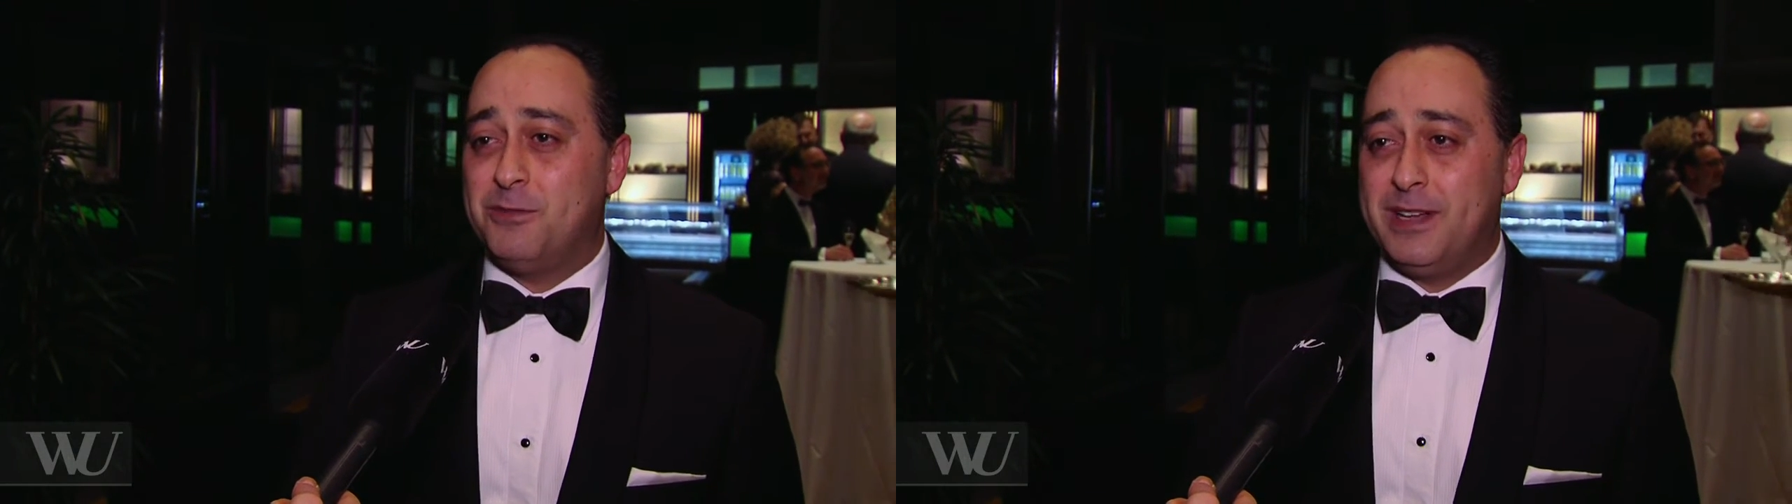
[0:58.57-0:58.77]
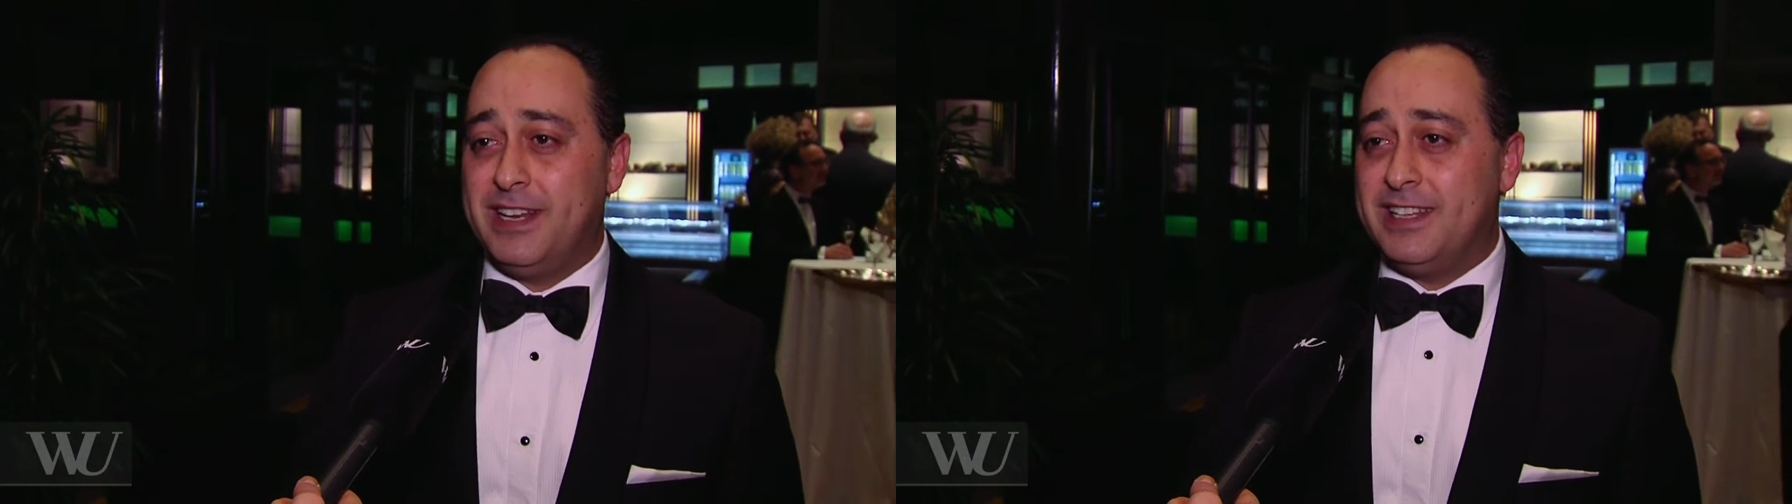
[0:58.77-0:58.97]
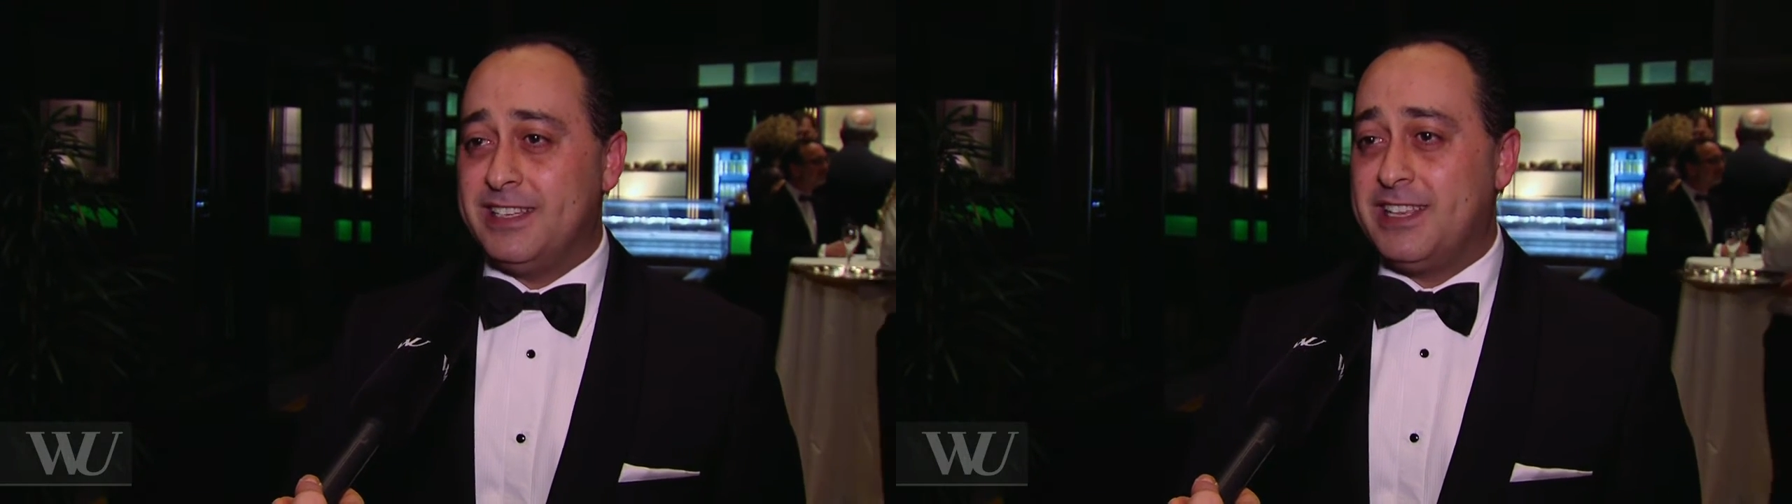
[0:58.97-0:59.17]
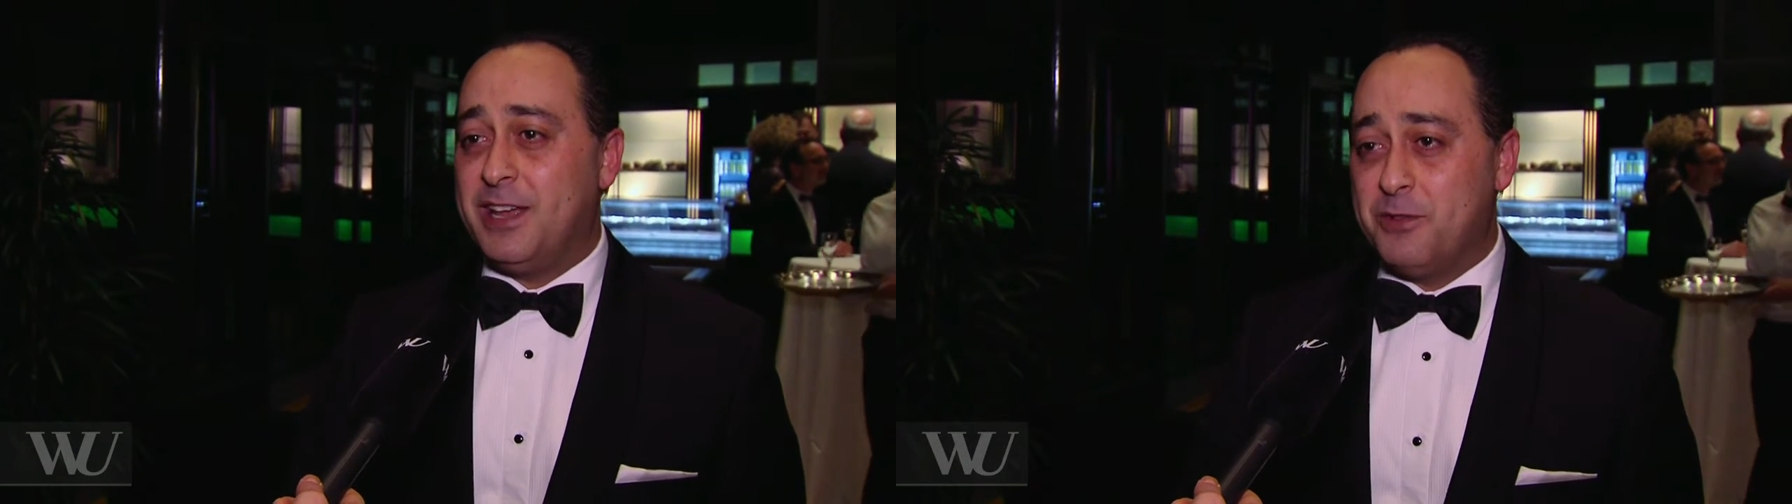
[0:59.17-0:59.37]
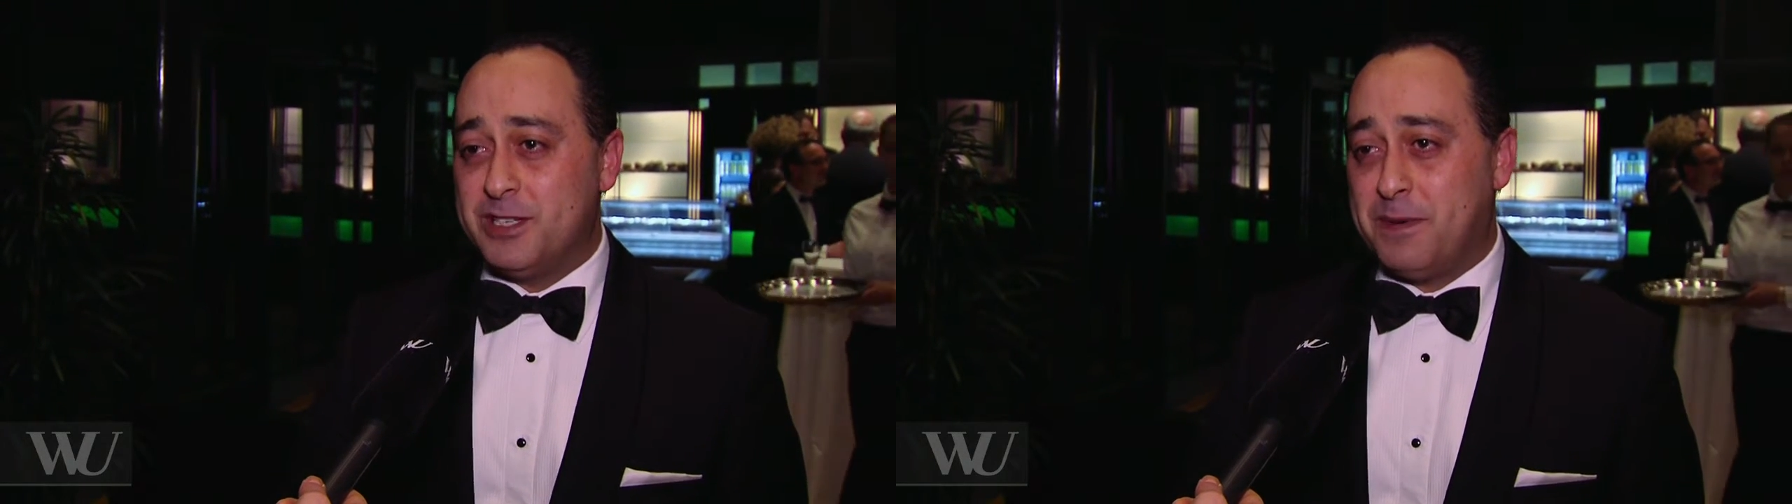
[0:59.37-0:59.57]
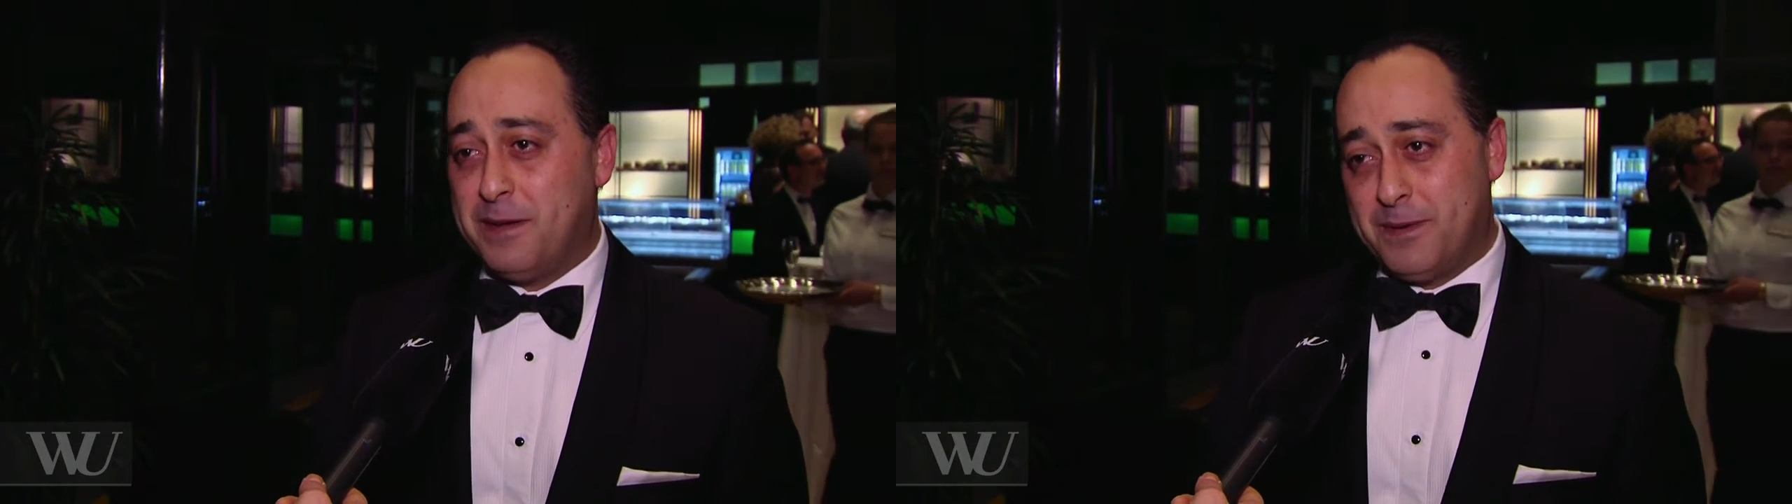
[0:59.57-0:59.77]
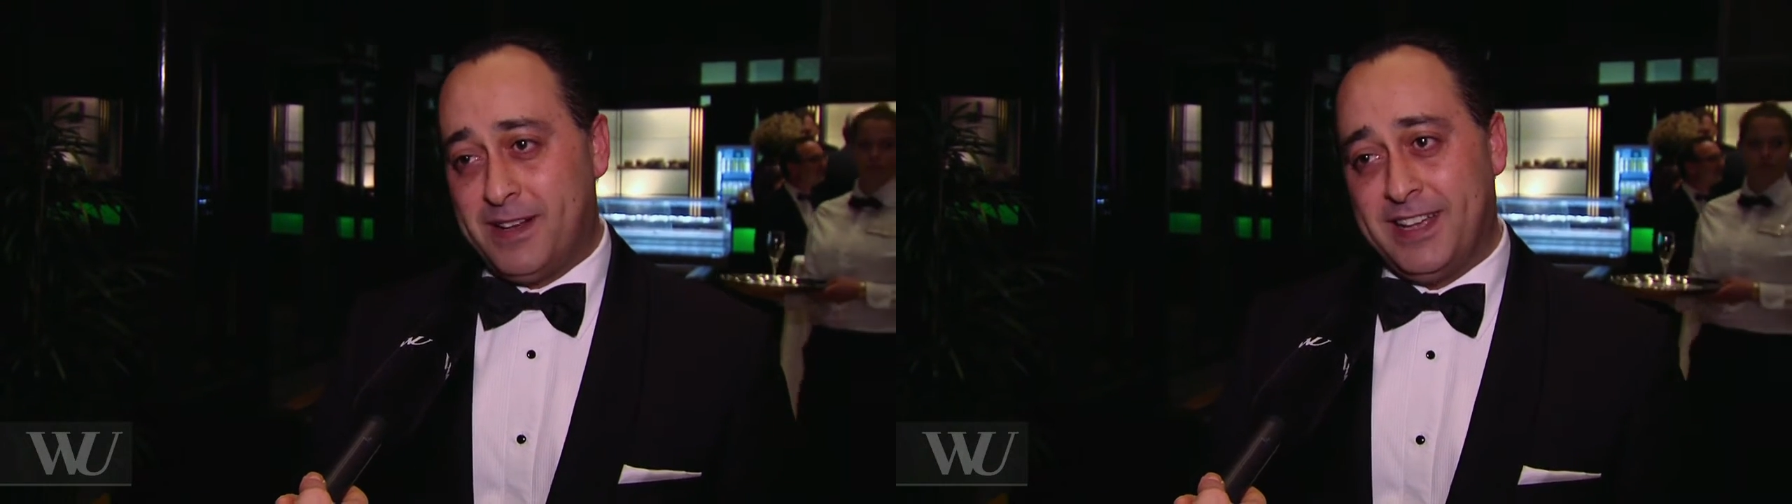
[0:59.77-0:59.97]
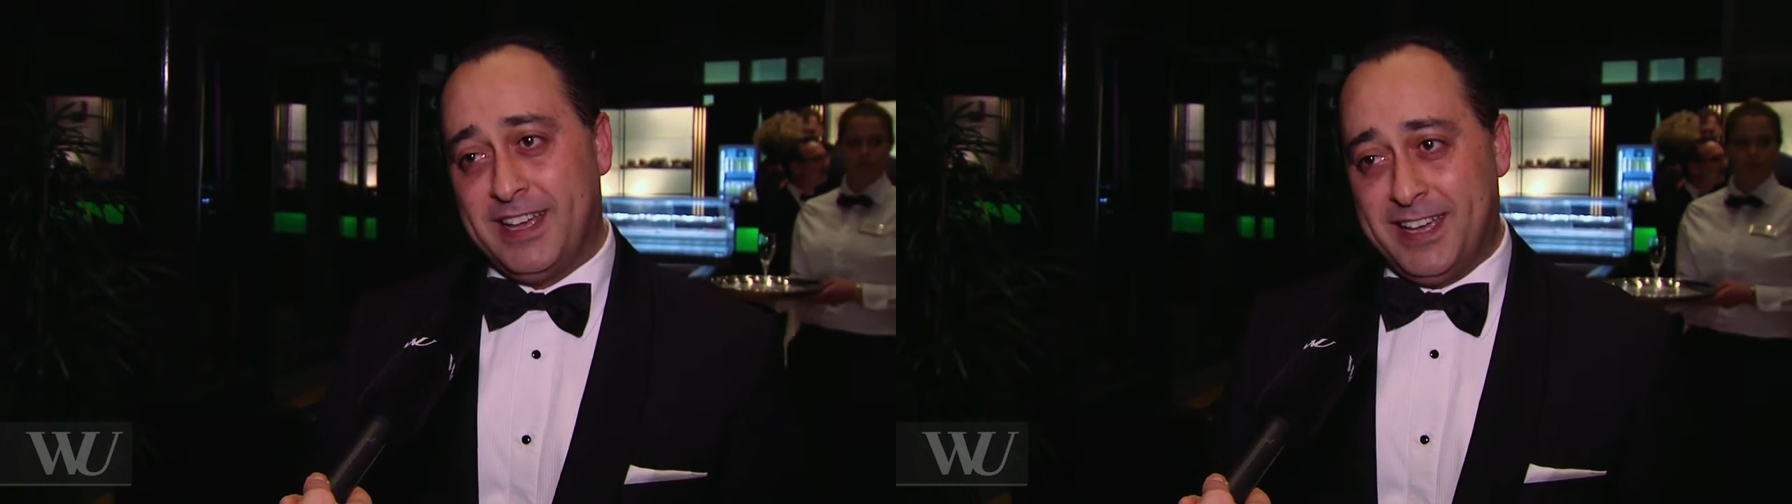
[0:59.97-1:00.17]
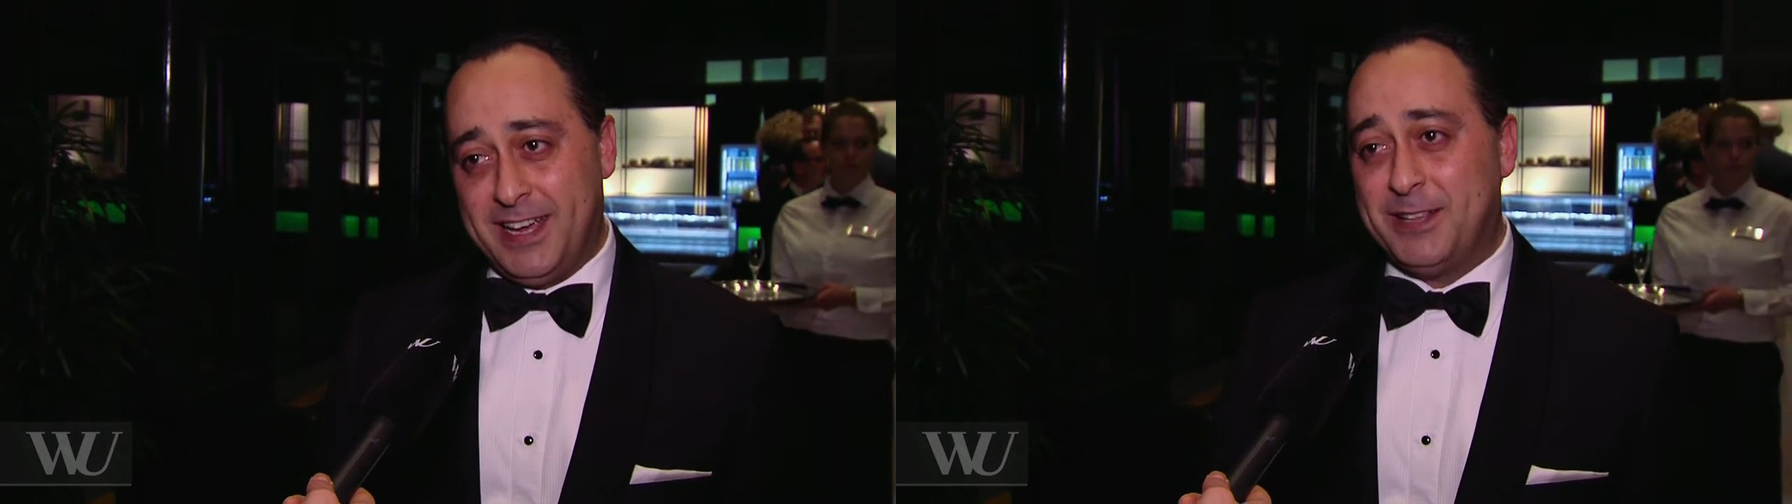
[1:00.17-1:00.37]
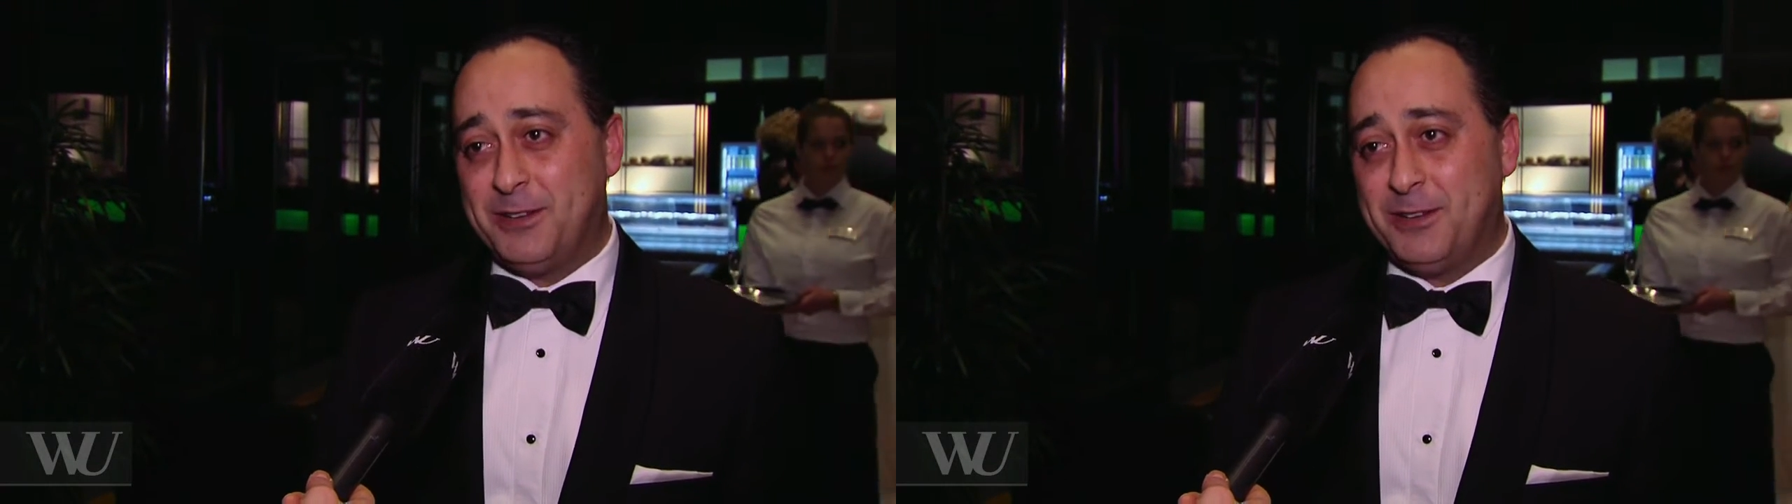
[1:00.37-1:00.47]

many distinguished people here